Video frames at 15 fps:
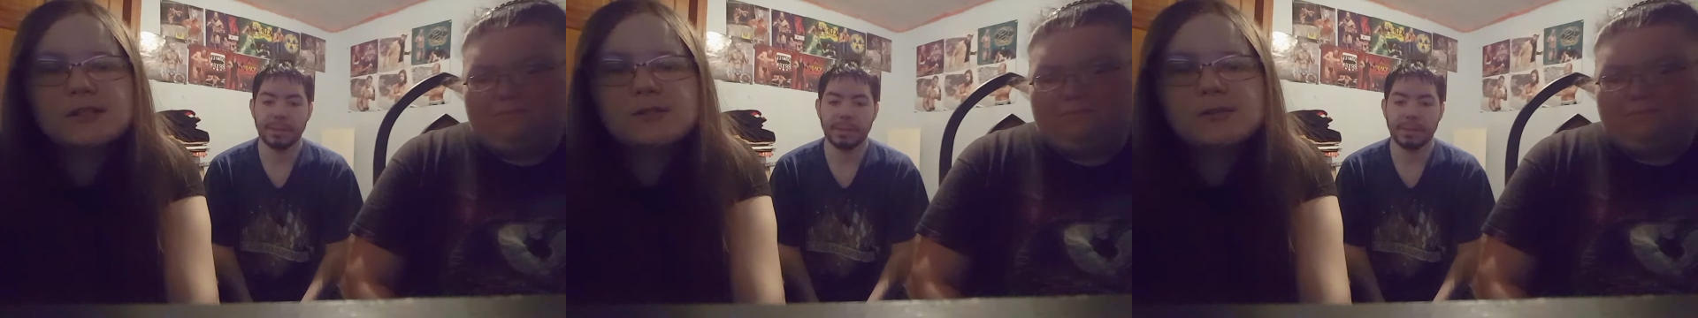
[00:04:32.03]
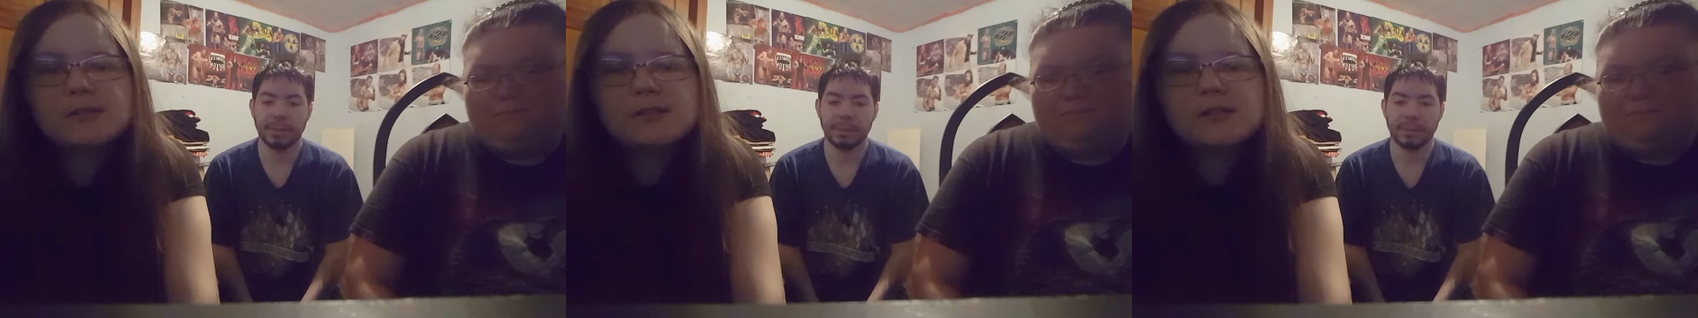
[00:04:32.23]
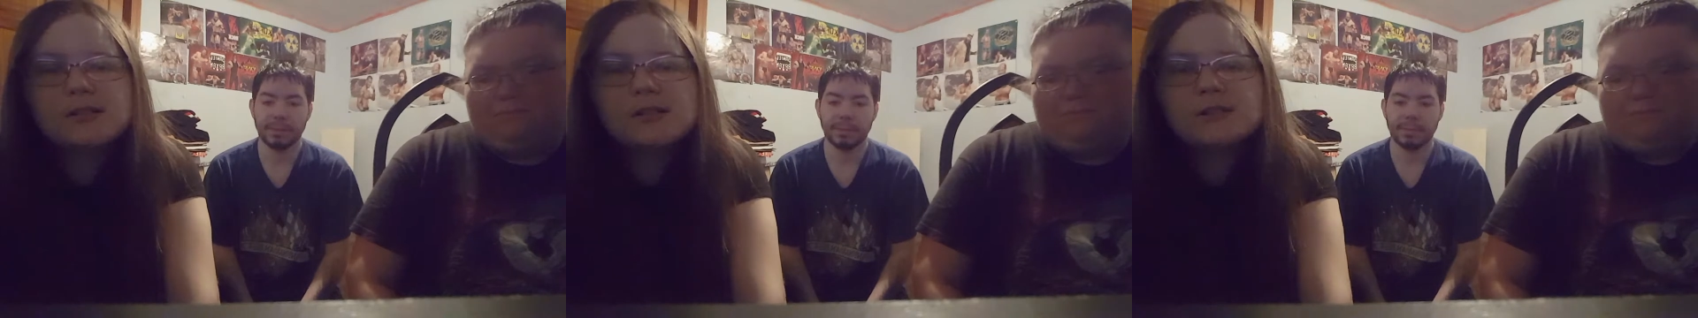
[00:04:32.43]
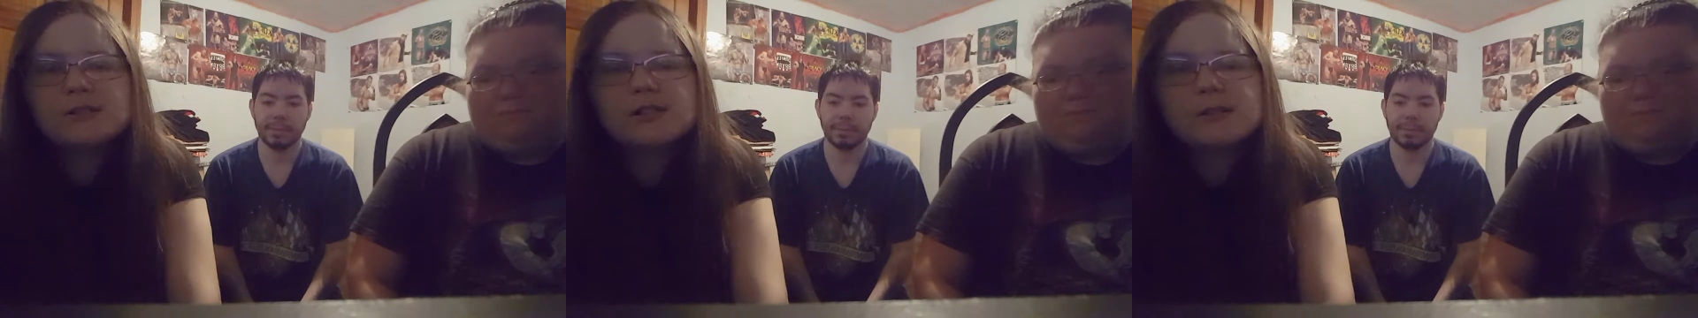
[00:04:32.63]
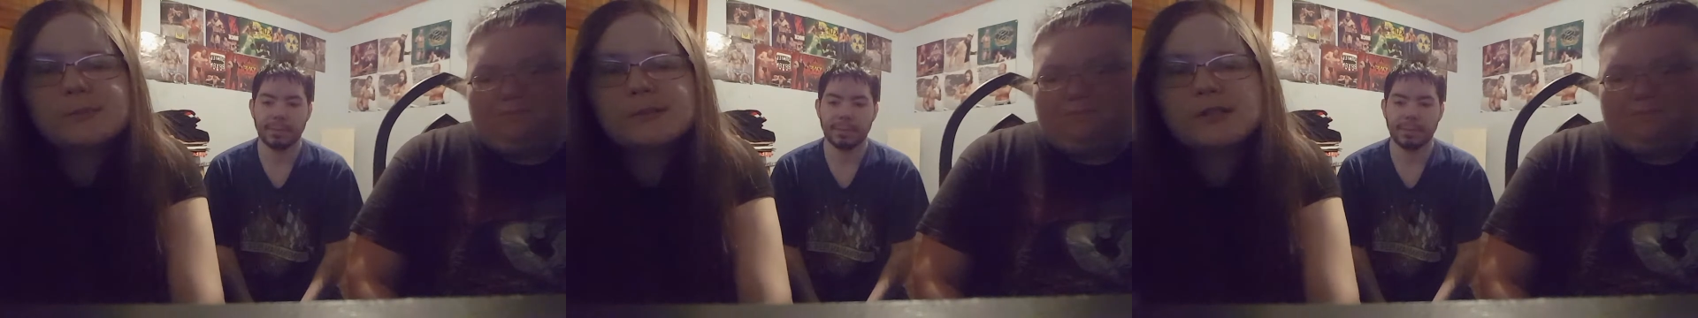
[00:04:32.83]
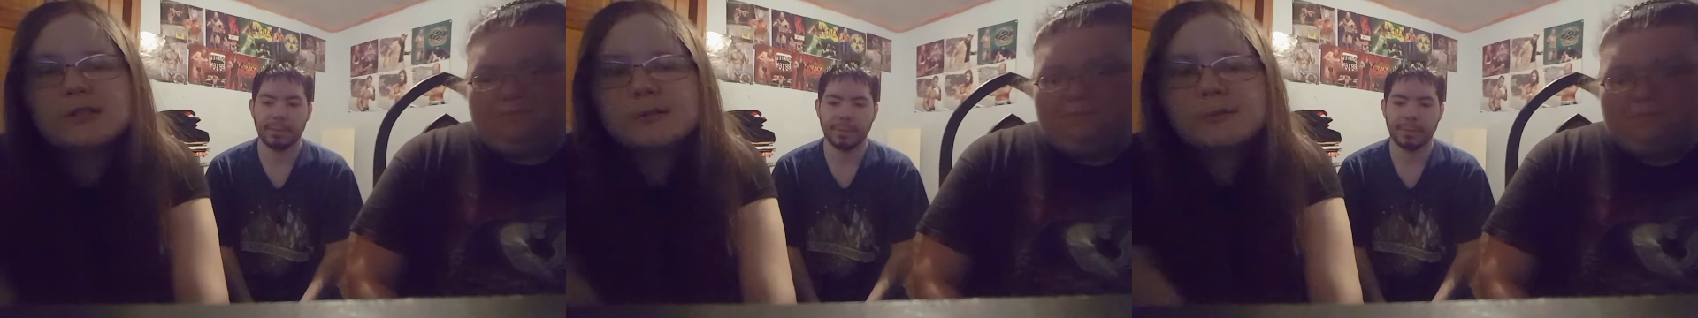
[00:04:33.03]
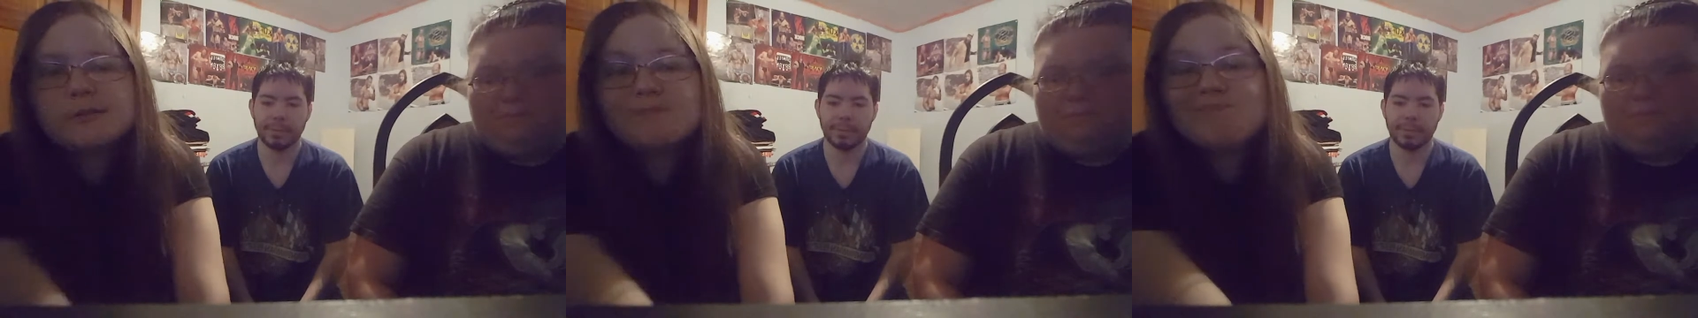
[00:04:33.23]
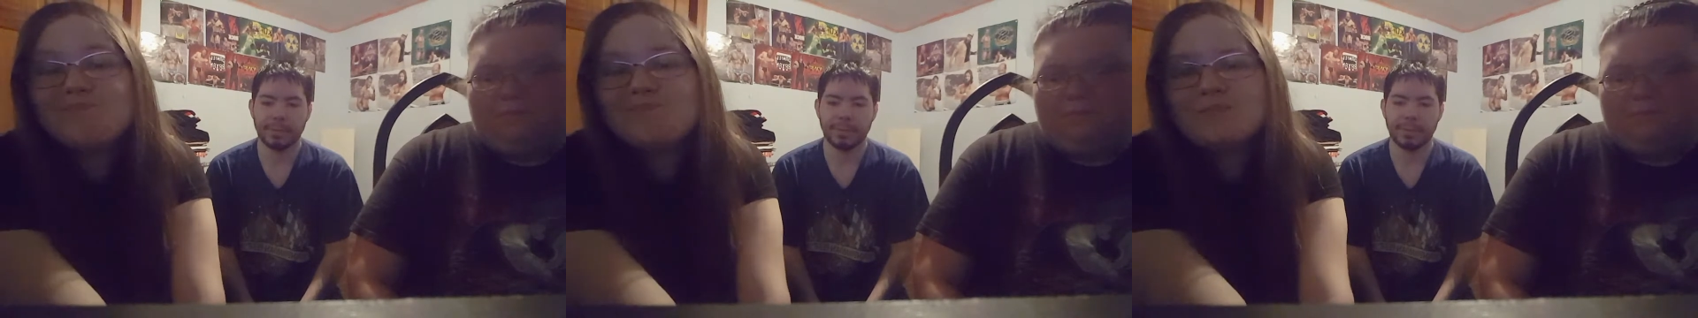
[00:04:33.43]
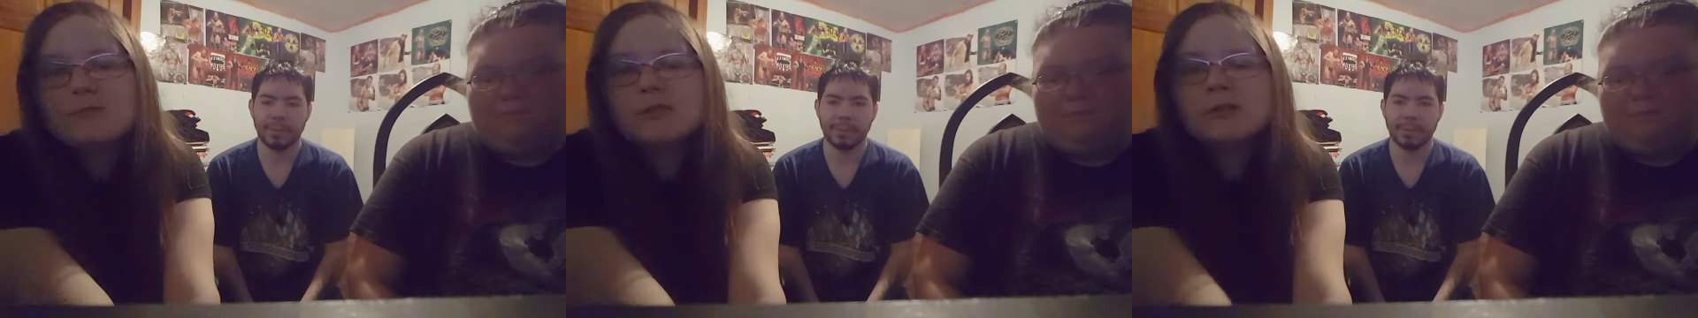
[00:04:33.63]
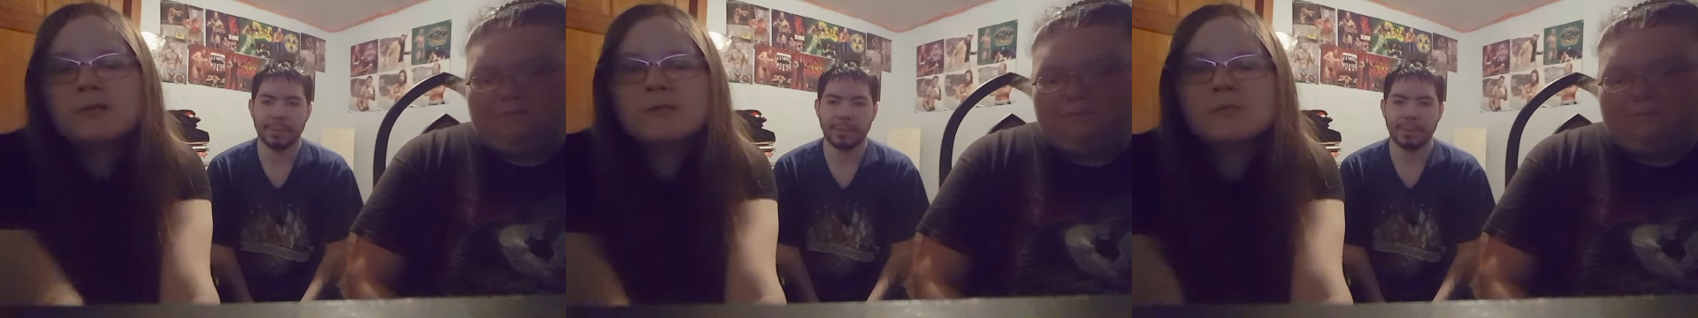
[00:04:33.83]
Speaker 1: match was an okay match. I mean,
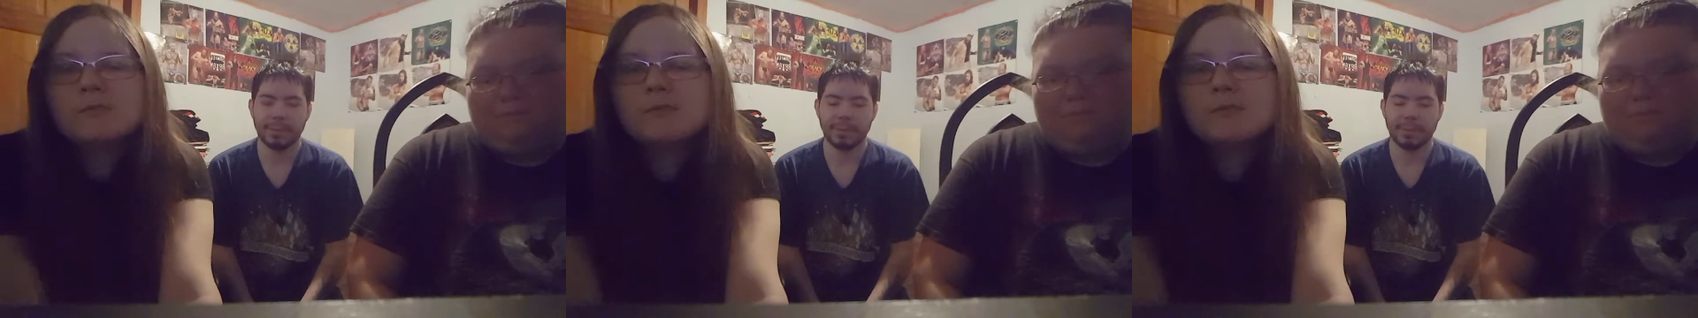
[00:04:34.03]
mm,